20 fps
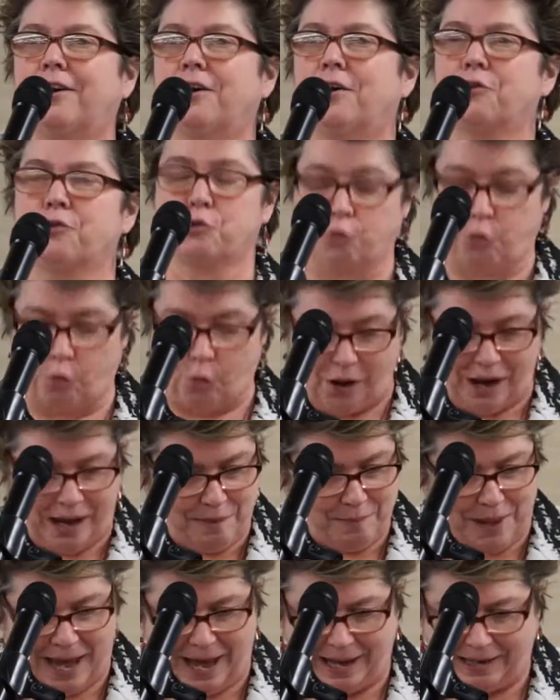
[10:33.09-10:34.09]
goes
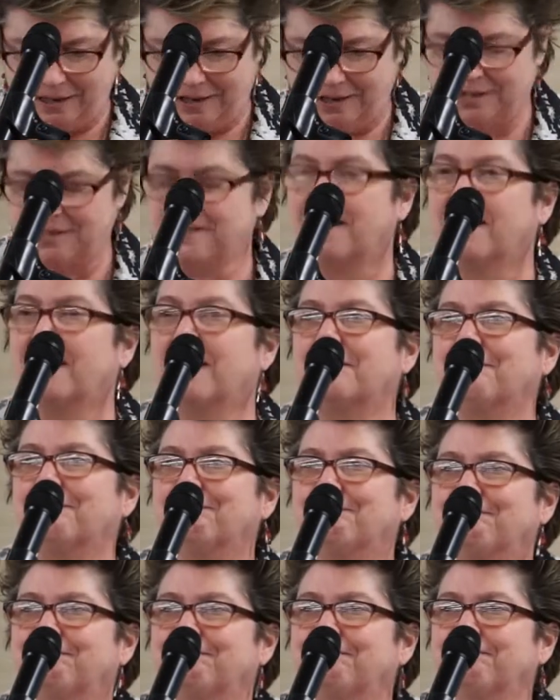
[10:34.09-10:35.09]
way back in time.
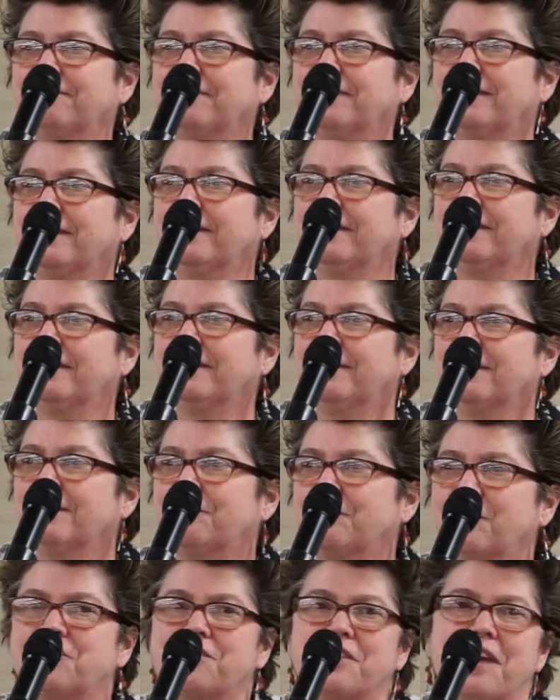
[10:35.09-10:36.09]

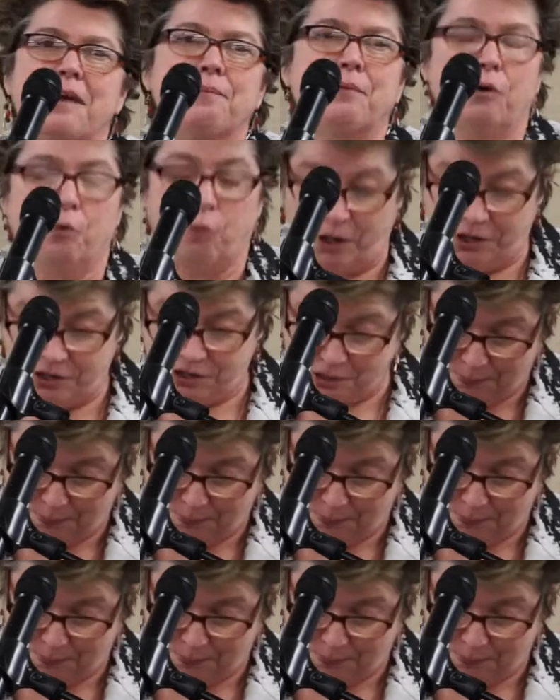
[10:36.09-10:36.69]
For example, once